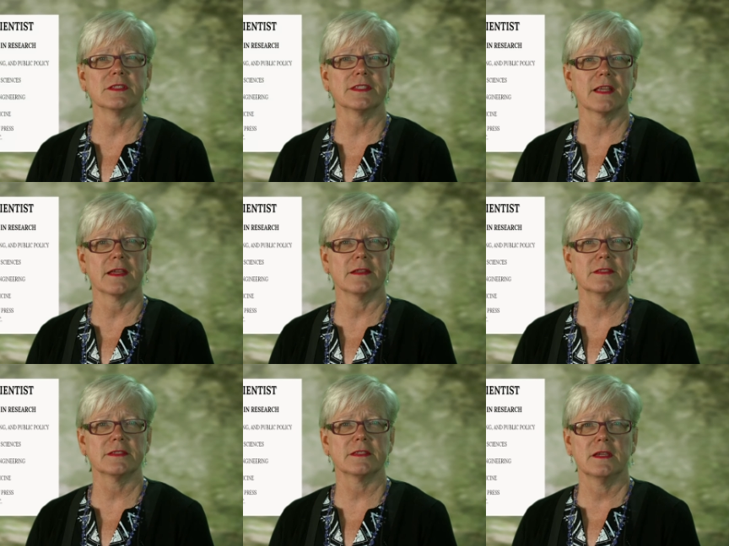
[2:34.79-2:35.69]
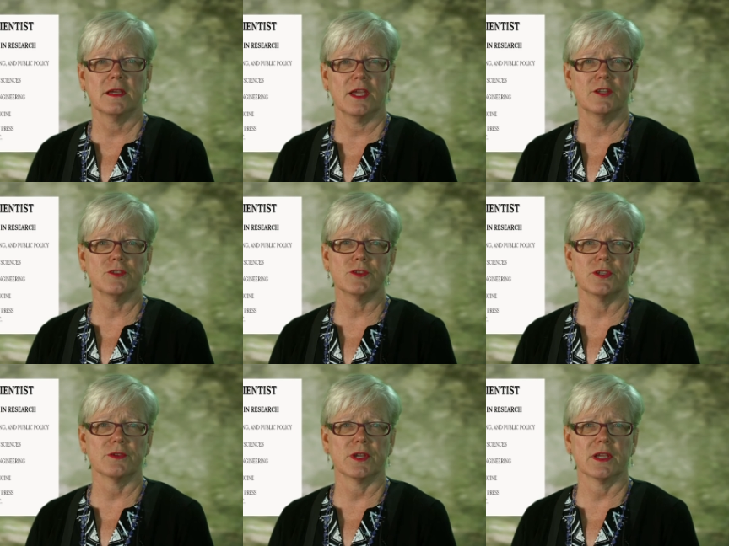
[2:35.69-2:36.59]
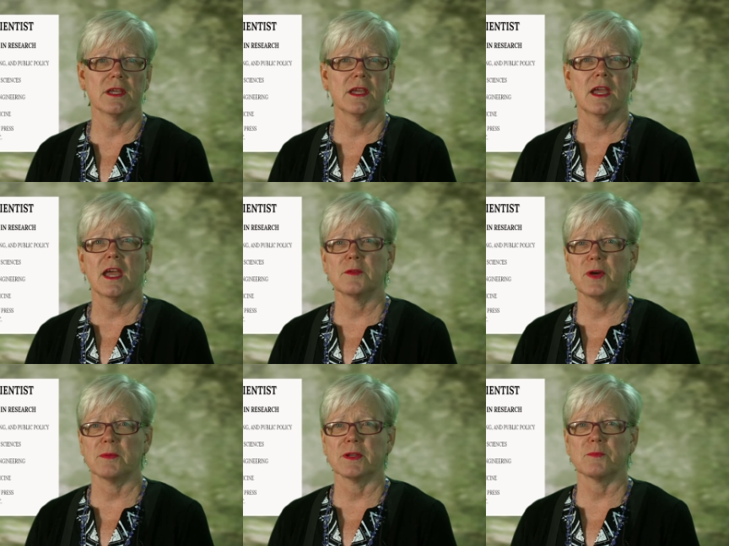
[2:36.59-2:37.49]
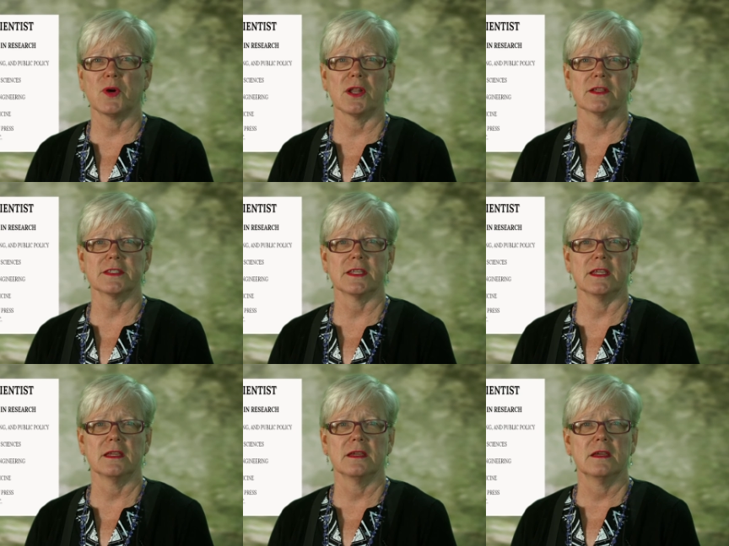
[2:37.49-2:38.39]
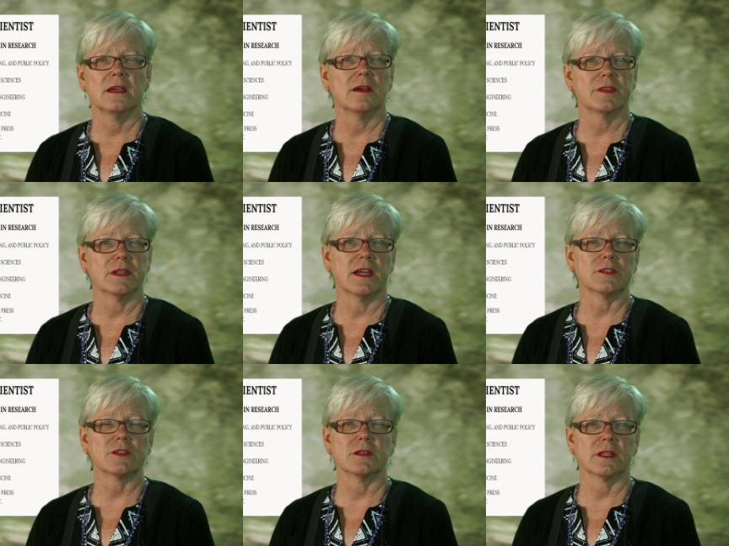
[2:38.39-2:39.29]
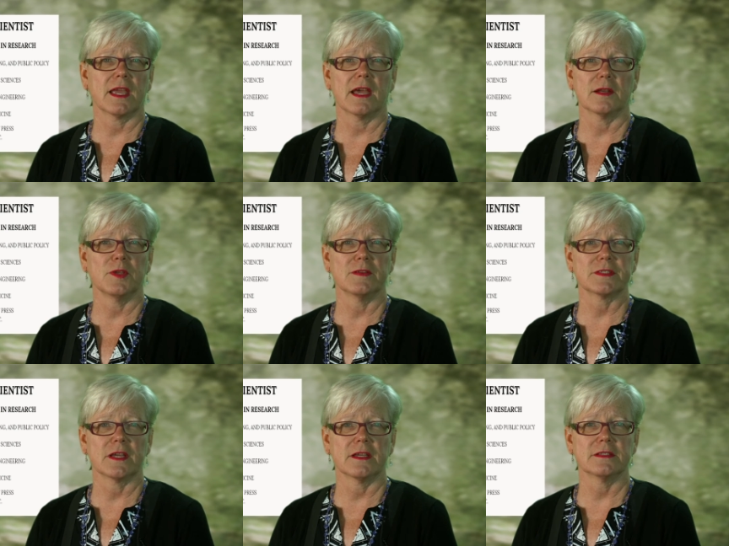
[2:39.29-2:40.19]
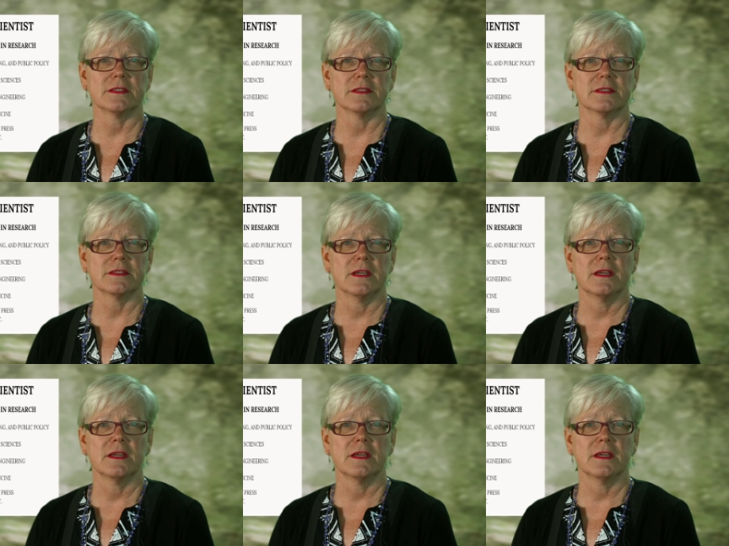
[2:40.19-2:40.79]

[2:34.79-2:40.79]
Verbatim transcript: Science, Engineering, and Public Policy of the National Academy of Sciences,